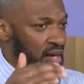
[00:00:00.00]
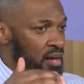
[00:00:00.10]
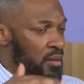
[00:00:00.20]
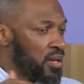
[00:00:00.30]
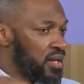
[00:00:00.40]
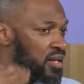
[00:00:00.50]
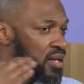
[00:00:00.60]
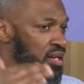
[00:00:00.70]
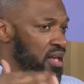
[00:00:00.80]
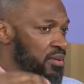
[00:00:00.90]
that
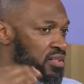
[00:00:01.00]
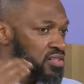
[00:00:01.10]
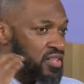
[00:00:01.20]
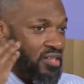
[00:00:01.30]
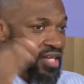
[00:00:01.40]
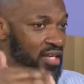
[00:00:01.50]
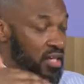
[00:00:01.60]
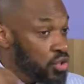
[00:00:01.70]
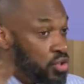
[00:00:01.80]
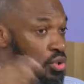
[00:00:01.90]
enable us to
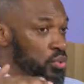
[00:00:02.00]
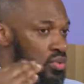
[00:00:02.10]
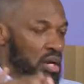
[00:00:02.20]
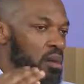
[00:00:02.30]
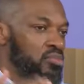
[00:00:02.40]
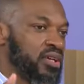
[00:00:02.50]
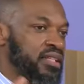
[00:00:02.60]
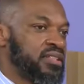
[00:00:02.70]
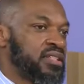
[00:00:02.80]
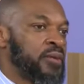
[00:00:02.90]
think and use our
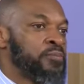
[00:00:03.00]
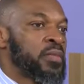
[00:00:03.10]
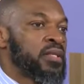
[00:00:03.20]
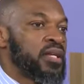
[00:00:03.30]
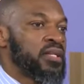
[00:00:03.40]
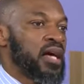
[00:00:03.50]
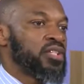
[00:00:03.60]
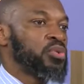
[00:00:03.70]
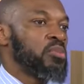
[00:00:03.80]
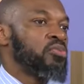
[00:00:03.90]
brains, that the
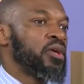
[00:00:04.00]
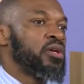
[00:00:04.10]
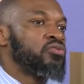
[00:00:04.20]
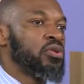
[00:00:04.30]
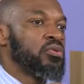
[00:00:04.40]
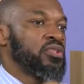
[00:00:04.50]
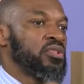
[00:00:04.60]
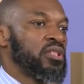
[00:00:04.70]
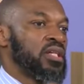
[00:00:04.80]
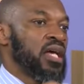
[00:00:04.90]
actual brain
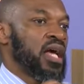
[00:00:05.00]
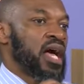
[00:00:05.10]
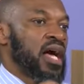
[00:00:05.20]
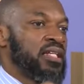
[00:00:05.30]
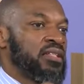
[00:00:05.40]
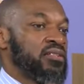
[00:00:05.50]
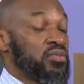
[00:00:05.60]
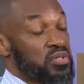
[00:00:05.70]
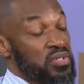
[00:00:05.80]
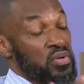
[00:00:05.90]
grows. And
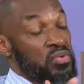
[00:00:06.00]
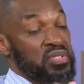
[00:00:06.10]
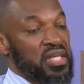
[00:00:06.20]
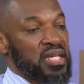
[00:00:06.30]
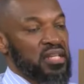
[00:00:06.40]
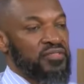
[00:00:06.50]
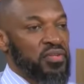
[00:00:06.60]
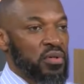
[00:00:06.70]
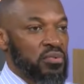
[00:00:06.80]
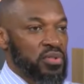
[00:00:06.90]
the old saying, if
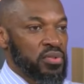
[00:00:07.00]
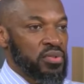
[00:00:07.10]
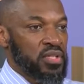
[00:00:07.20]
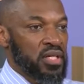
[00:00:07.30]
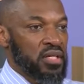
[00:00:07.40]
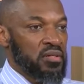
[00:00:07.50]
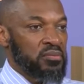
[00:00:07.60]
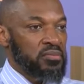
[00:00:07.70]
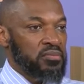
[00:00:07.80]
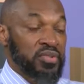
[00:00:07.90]
you don't use it,
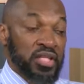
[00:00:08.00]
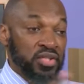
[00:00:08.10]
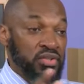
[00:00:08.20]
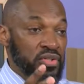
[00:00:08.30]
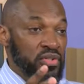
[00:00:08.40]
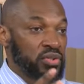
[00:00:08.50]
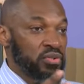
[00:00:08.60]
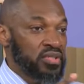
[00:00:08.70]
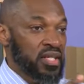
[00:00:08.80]
then you lose